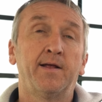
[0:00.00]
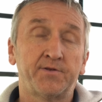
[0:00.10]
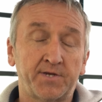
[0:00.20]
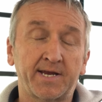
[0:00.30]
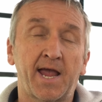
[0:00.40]

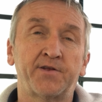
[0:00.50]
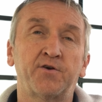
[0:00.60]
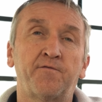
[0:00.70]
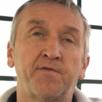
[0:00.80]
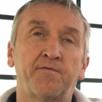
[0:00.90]
to get
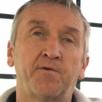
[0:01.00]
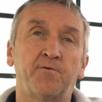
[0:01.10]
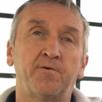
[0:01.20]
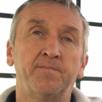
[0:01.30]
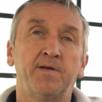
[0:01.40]
off the
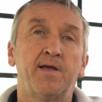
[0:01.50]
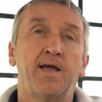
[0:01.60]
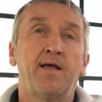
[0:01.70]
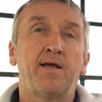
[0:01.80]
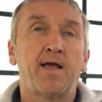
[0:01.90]
floor
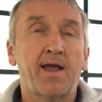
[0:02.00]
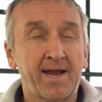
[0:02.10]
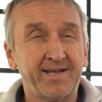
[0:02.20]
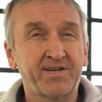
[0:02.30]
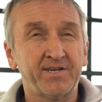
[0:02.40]

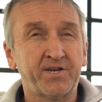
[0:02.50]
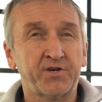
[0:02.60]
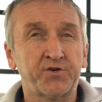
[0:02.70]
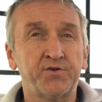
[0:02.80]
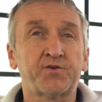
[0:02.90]
in
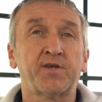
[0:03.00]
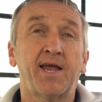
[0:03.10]
conditions